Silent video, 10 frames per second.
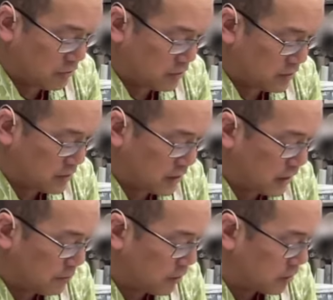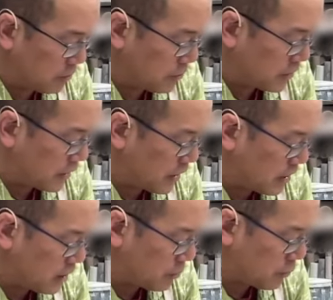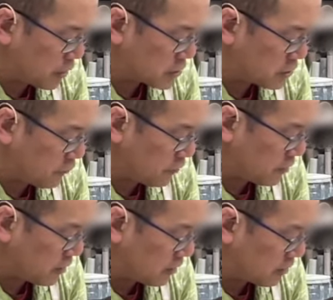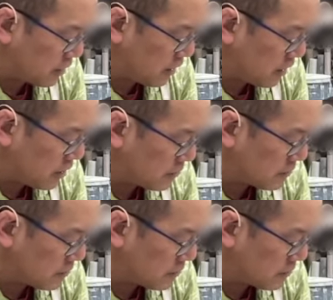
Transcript: You see that? I'm hardly putting any pressure from the inside,